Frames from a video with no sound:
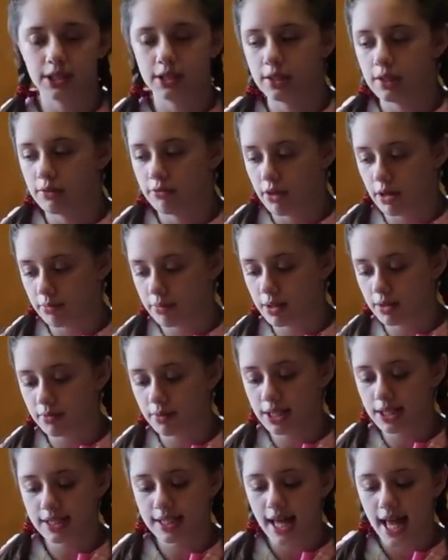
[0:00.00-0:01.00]
it's Fragrant
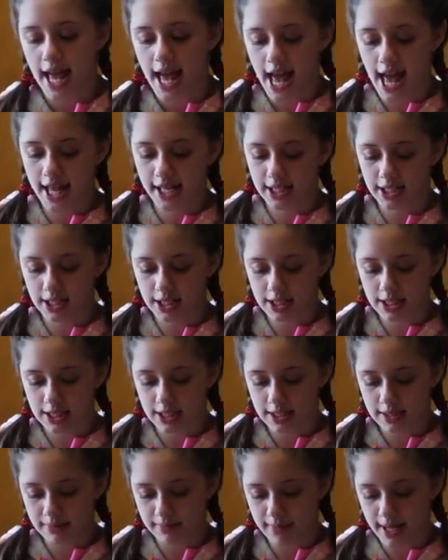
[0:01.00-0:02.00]
Mist, and the
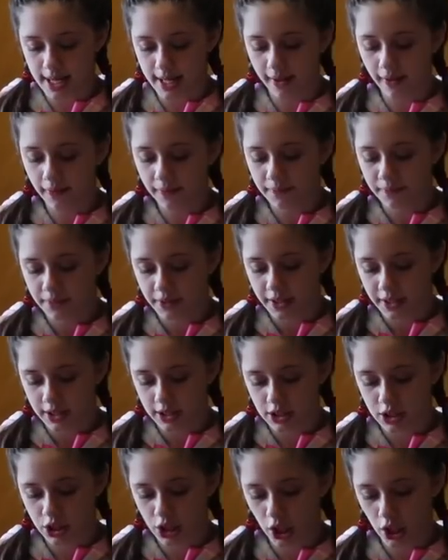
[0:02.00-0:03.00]
smell
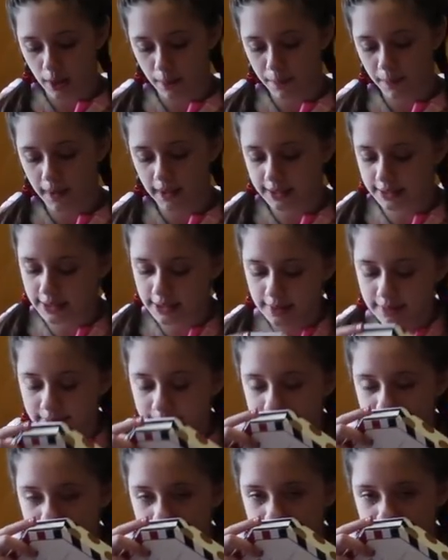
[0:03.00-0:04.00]
is cherry
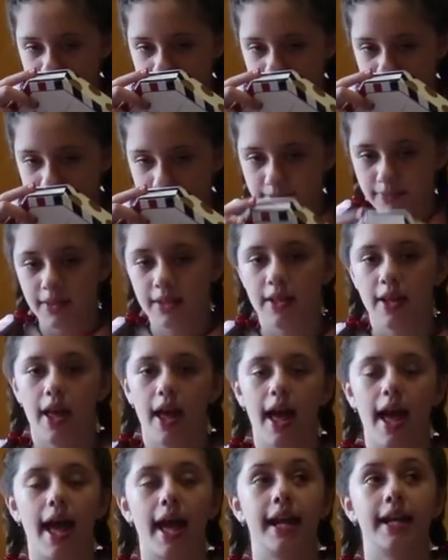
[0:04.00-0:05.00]
blossom,
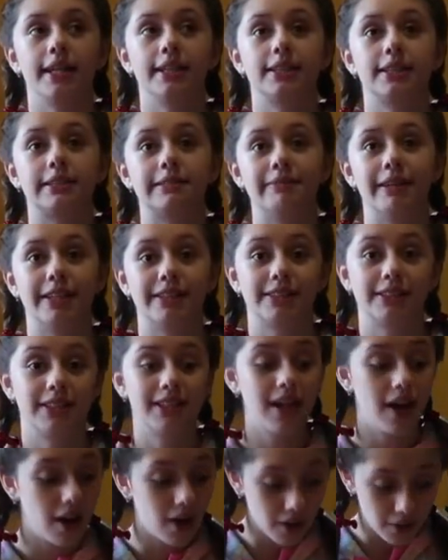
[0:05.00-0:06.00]
and it smells
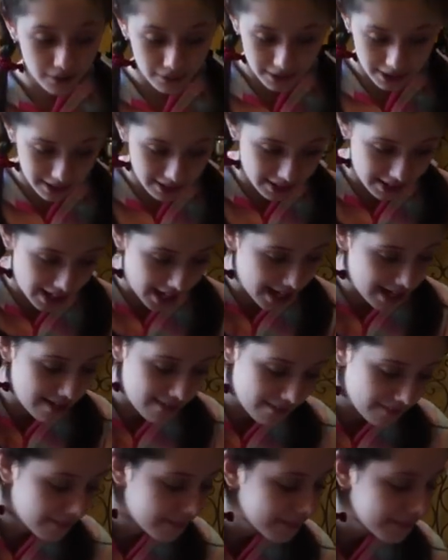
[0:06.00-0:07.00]
so good.